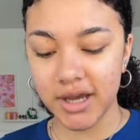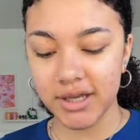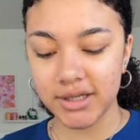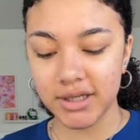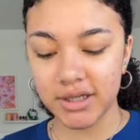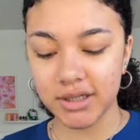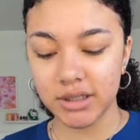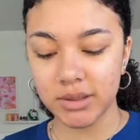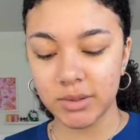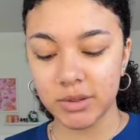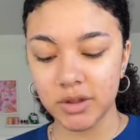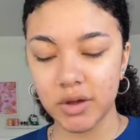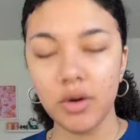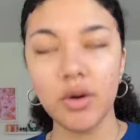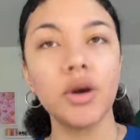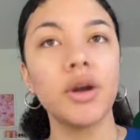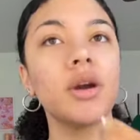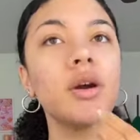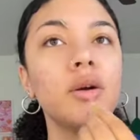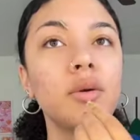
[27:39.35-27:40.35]
guys, and it's been
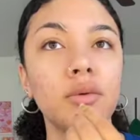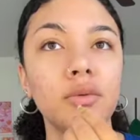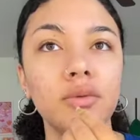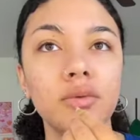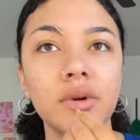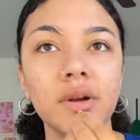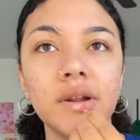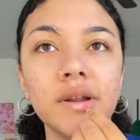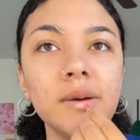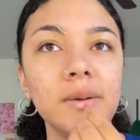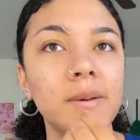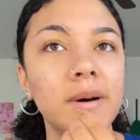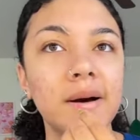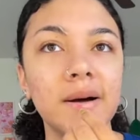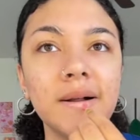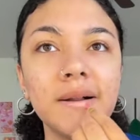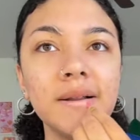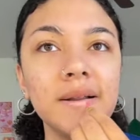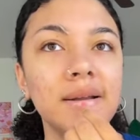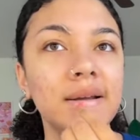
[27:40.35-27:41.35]
going really
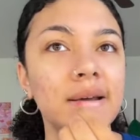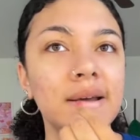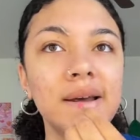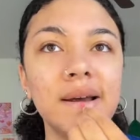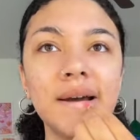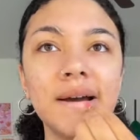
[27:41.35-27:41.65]
well.